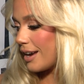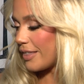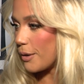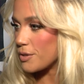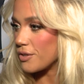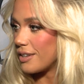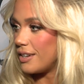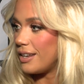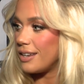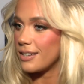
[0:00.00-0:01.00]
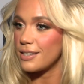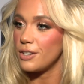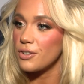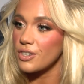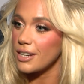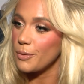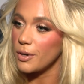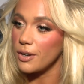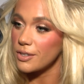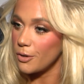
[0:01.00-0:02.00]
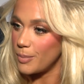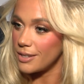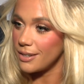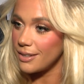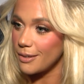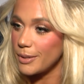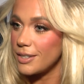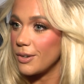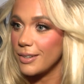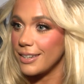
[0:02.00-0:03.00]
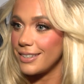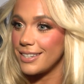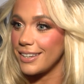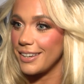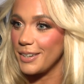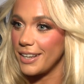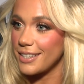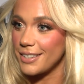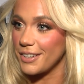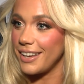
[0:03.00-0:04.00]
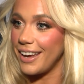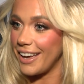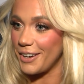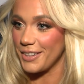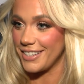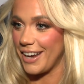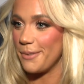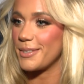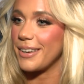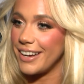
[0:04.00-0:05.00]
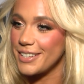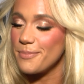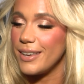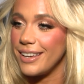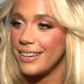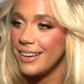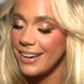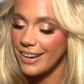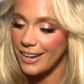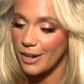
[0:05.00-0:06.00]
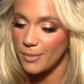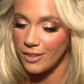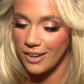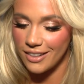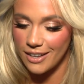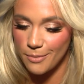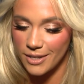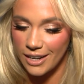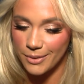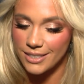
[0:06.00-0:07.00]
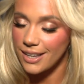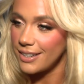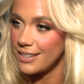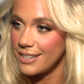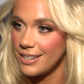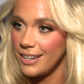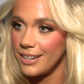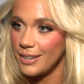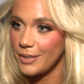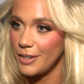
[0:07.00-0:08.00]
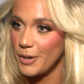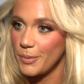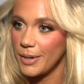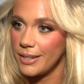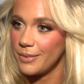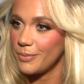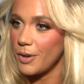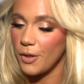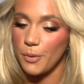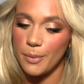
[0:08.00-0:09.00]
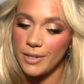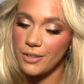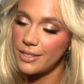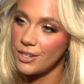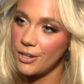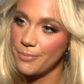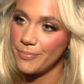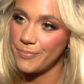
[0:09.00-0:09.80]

that was really neat because usually we're all so busy that we don't get to necessarily hang out all the time. So I got to meet um, a lot of them, and I'm excited to see, you know, what all the women do this year.